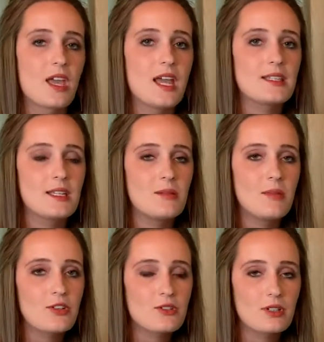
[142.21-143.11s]
And
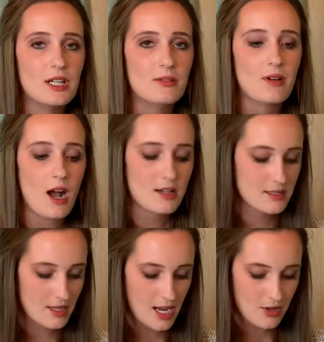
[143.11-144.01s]
sedimentary
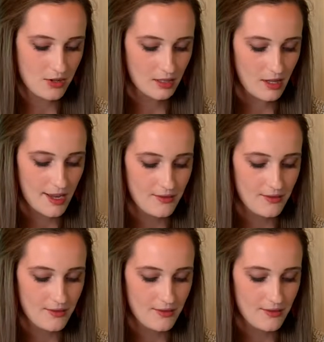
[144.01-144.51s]
rocks, I know that a lot